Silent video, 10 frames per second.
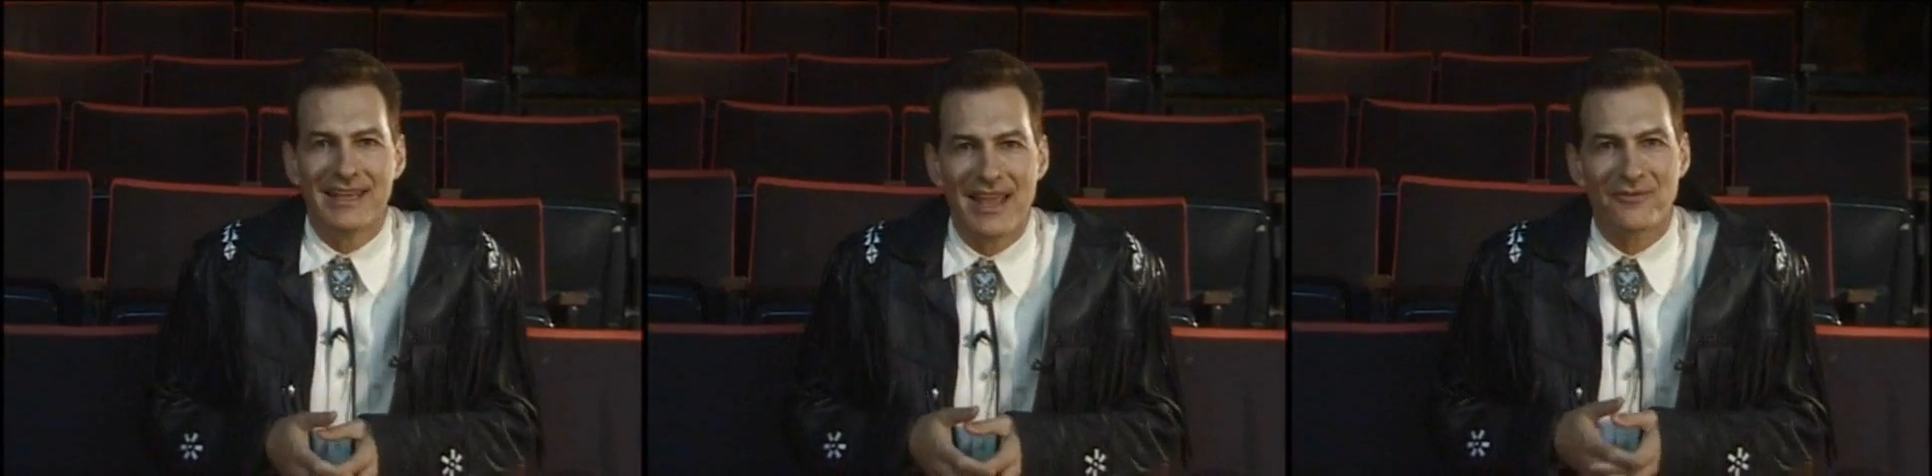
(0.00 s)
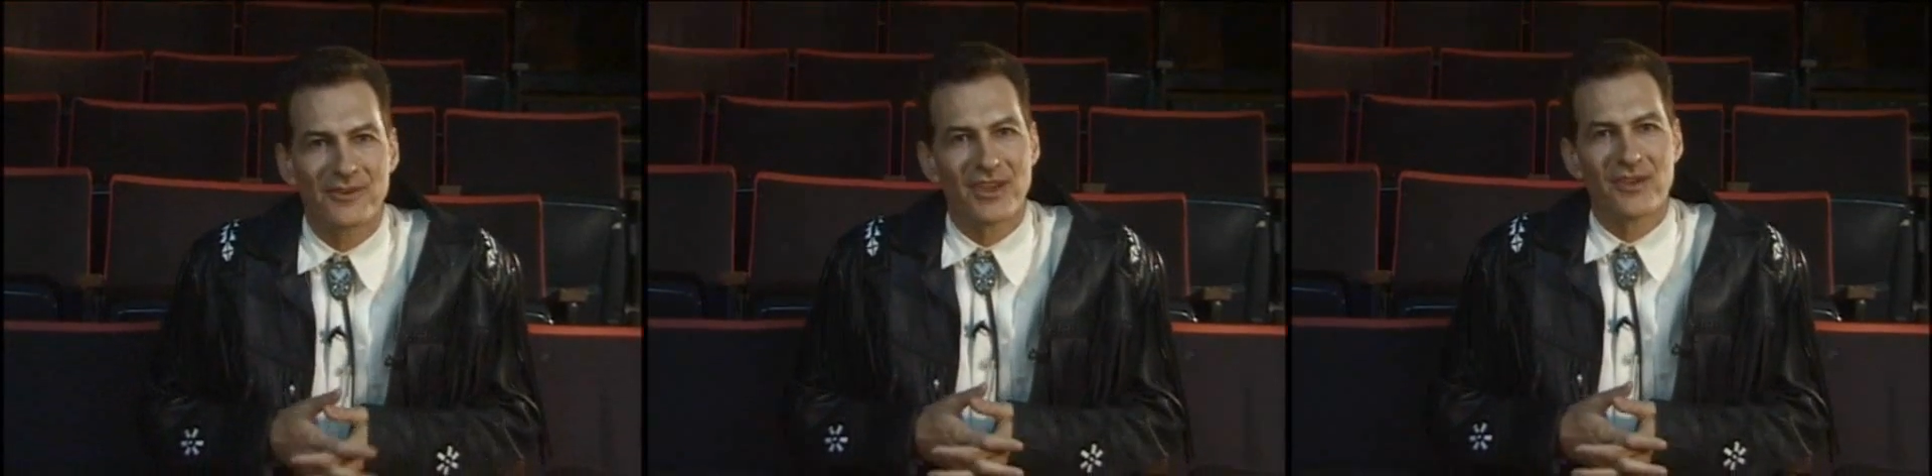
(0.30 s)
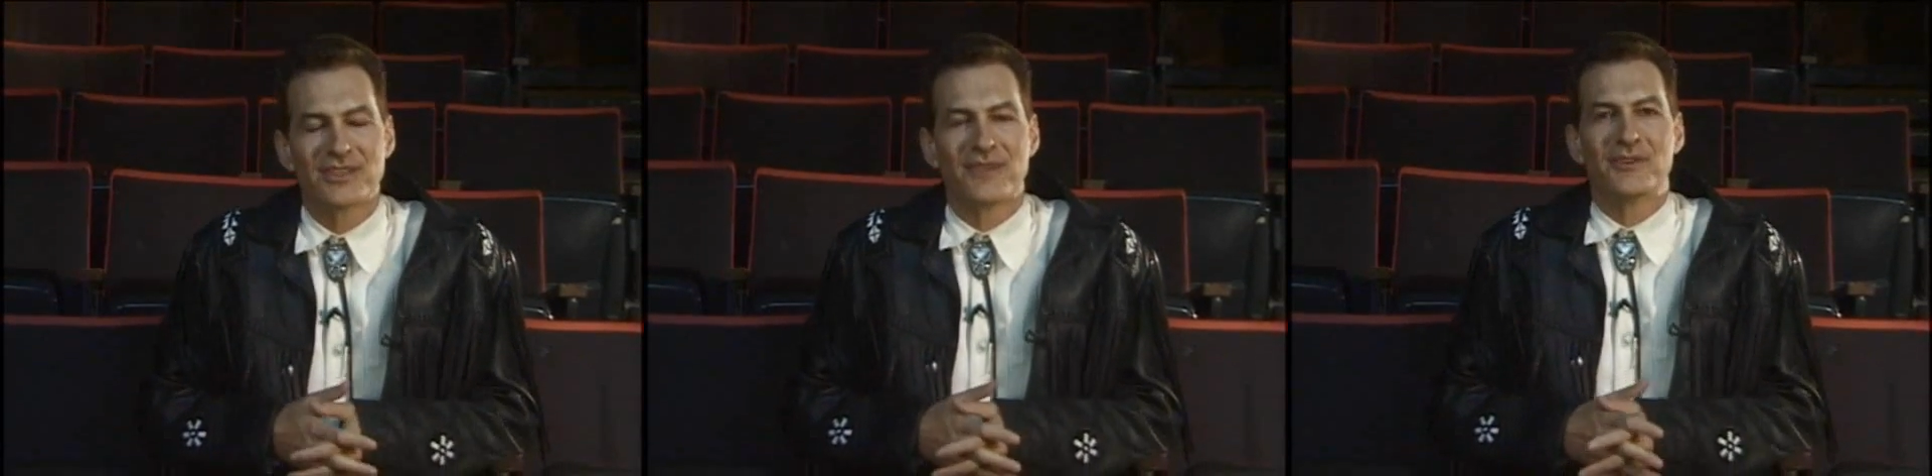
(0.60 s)
Now, for
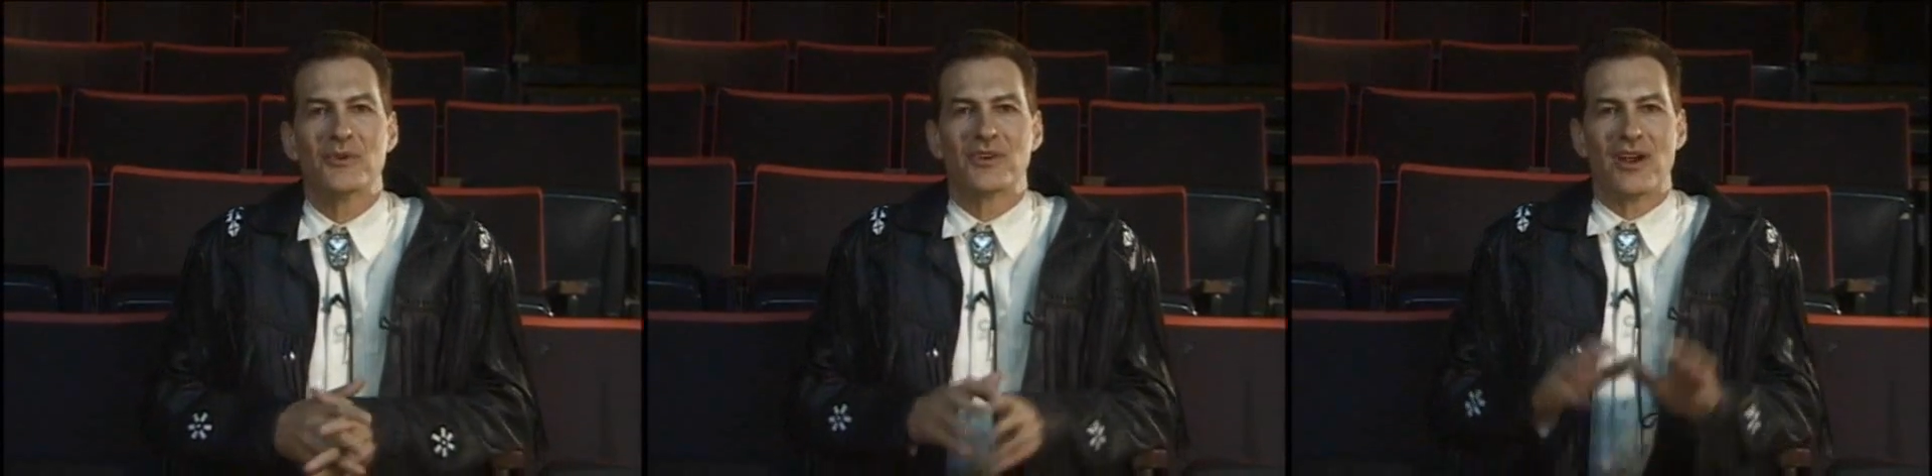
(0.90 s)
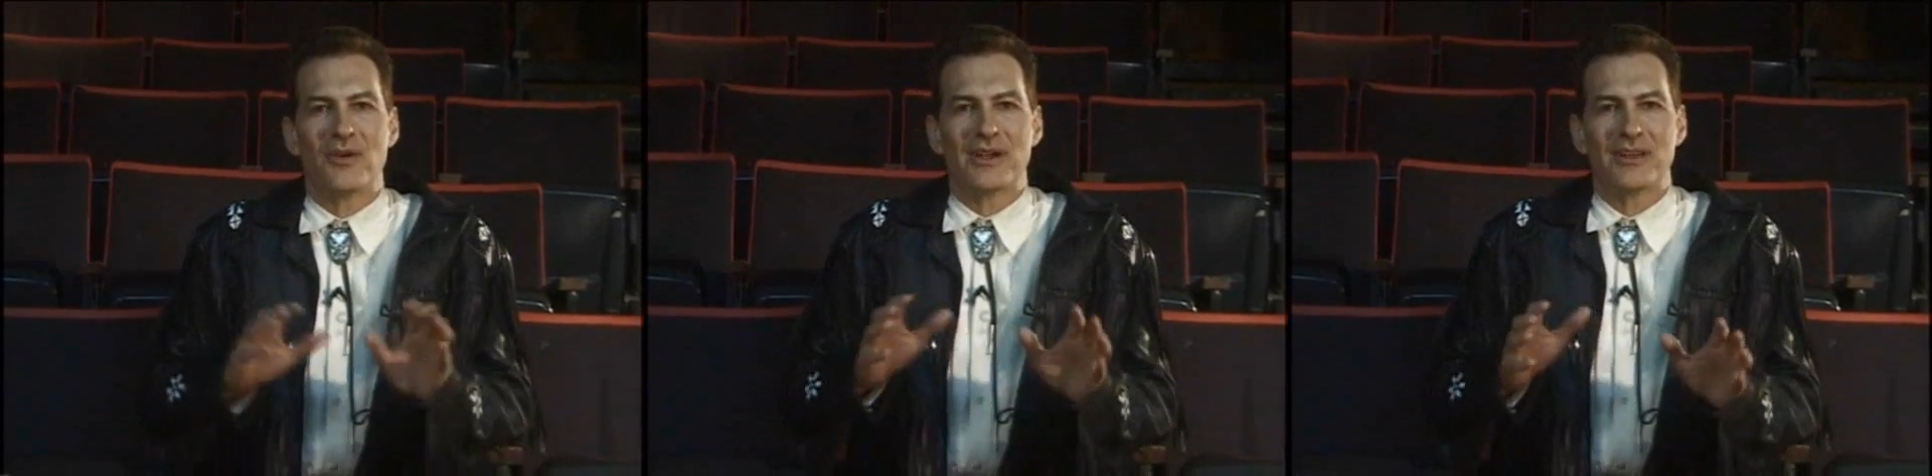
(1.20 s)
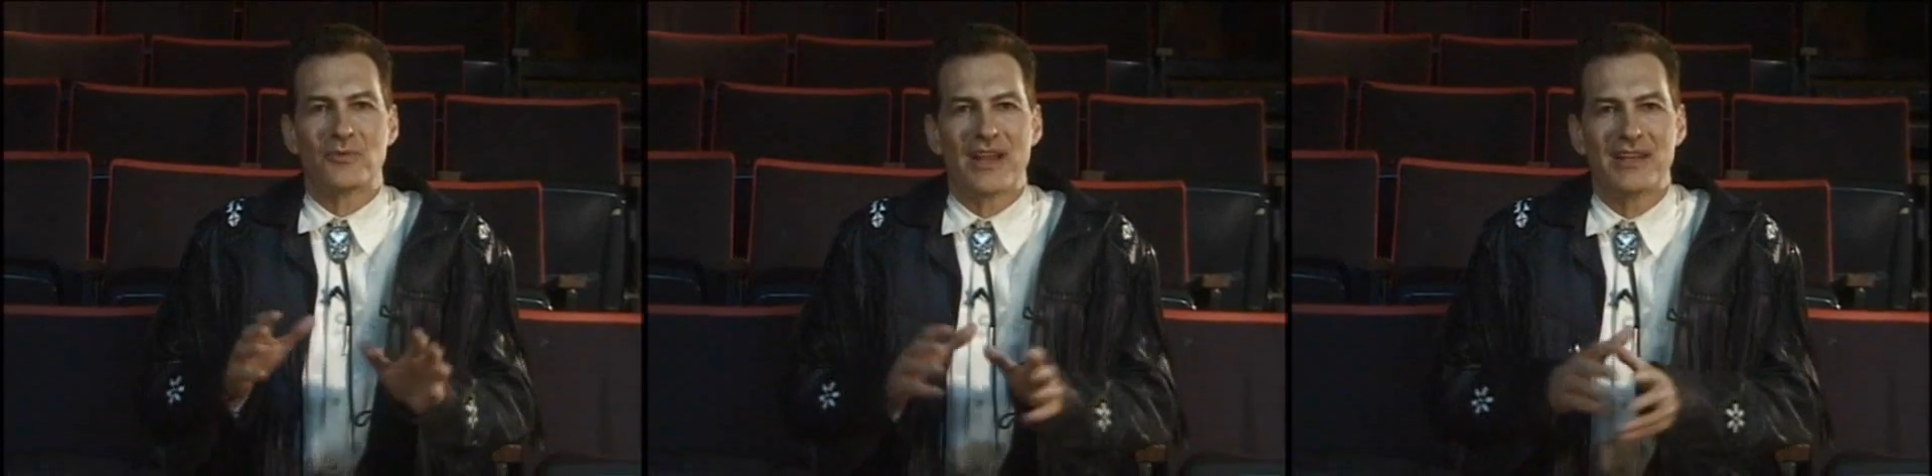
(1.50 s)
those of you who are
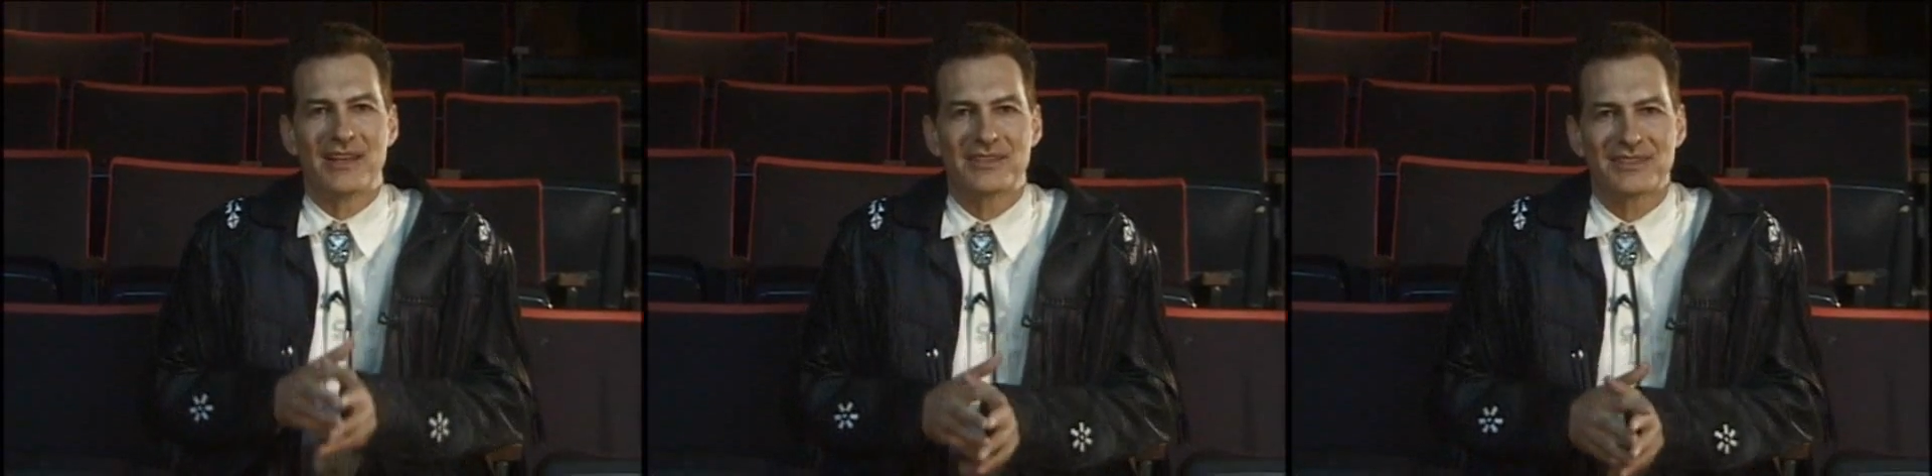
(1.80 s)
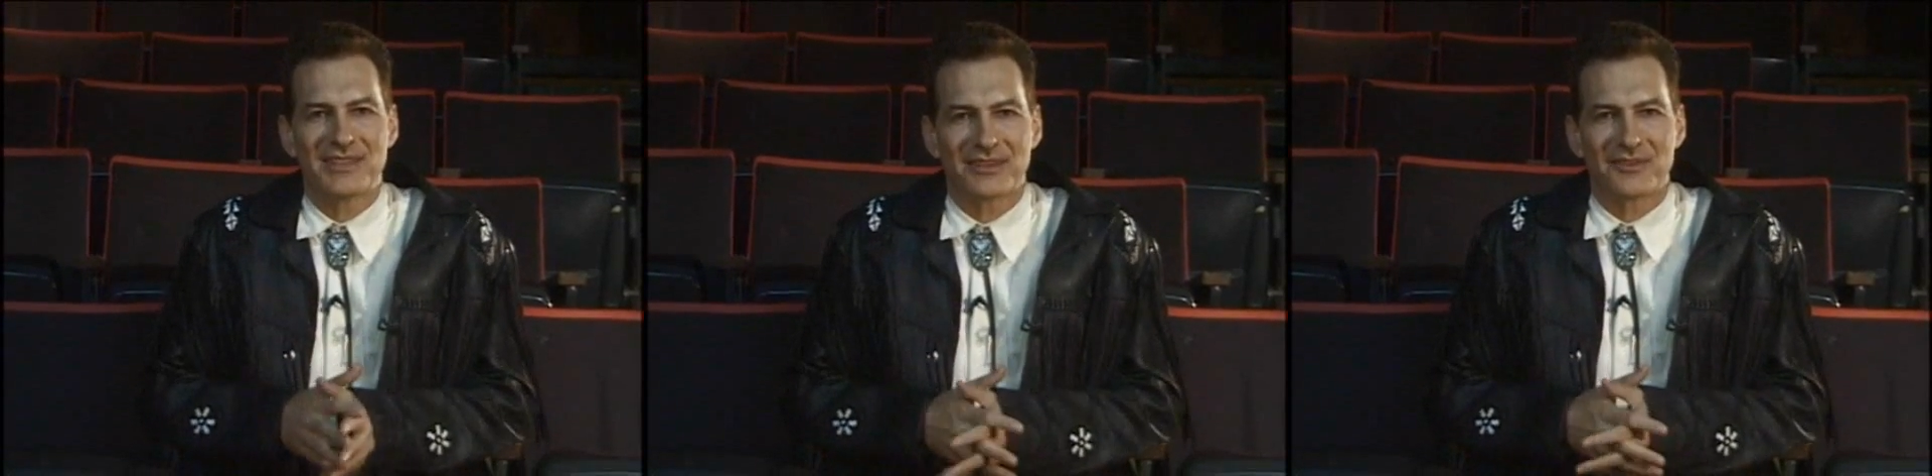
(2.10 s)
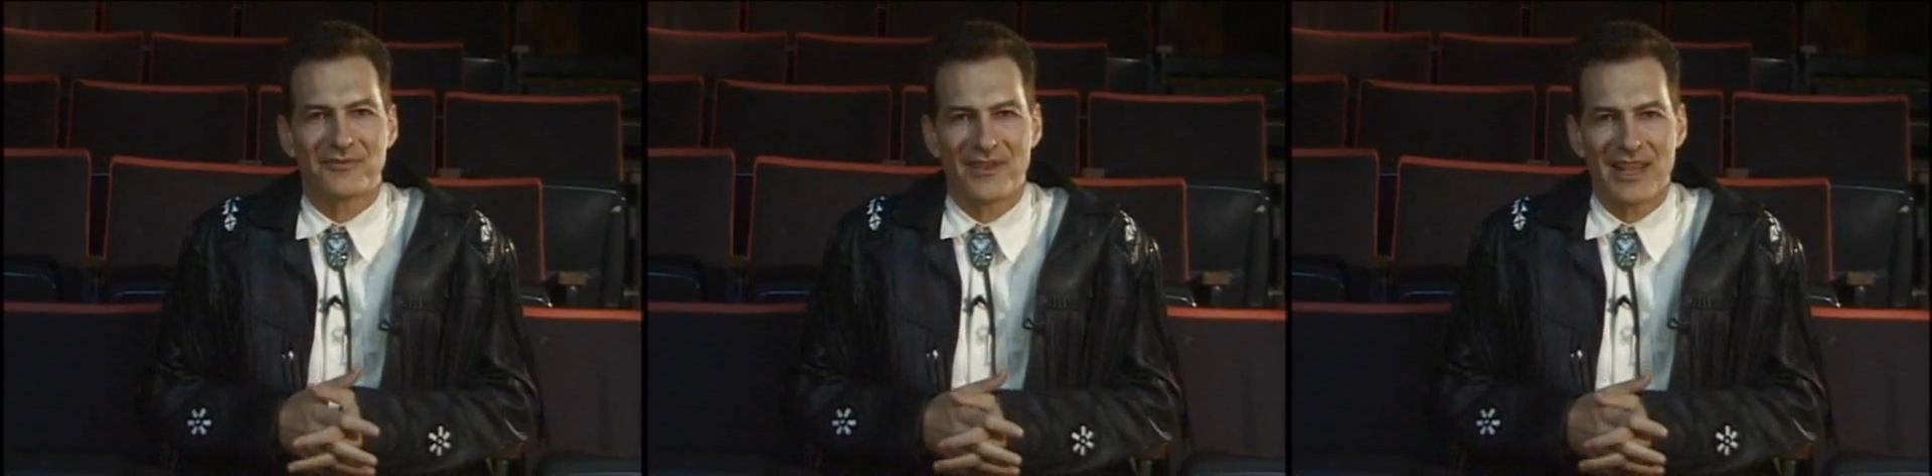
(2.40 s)
already Ray Dennis
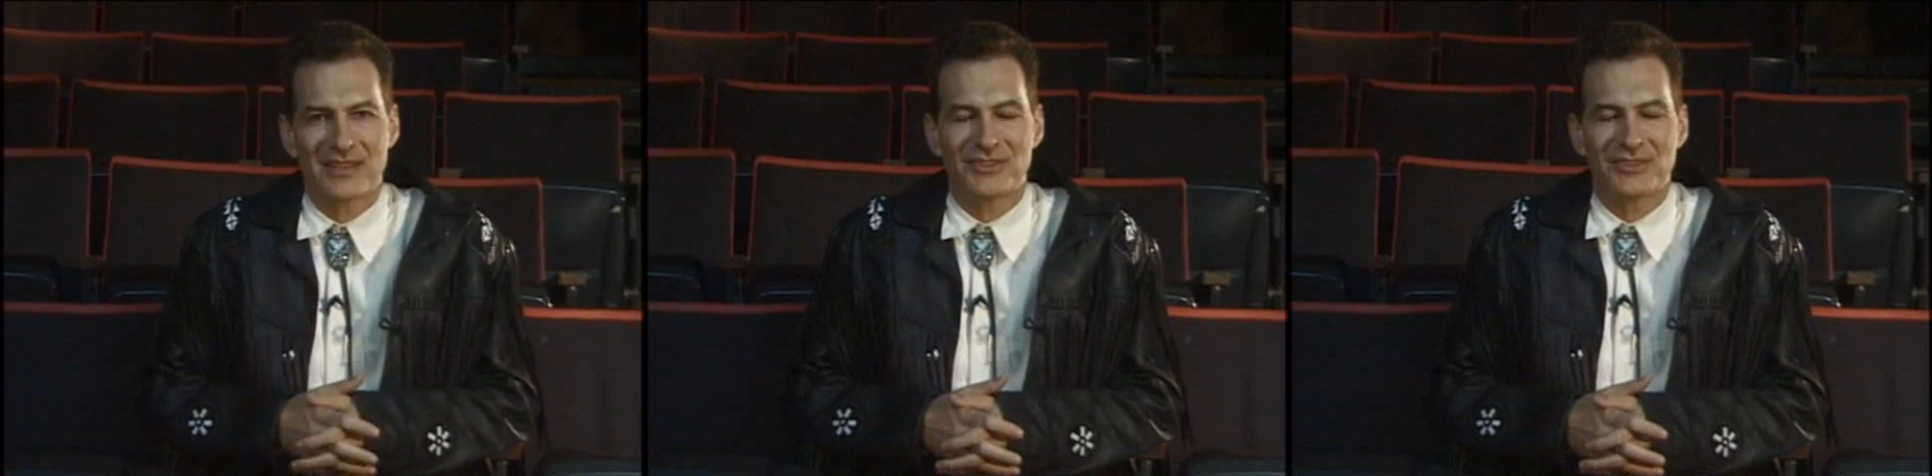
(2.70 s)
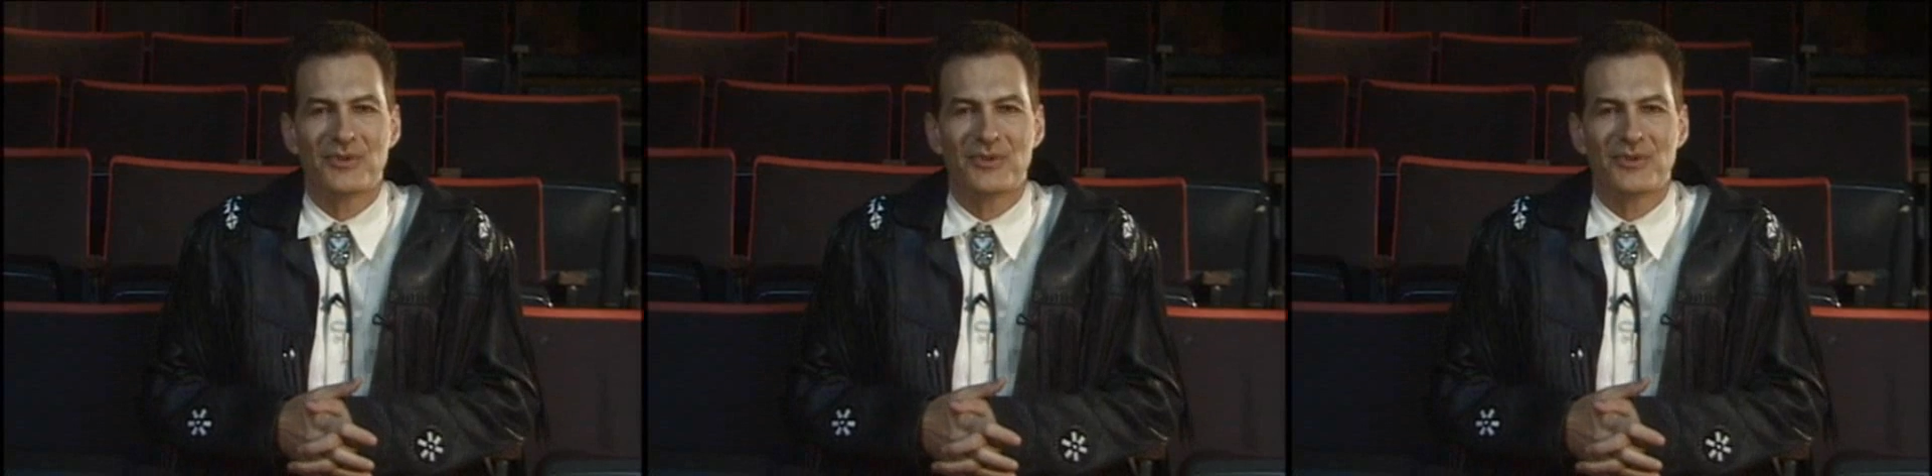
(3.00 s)
Steckler fans,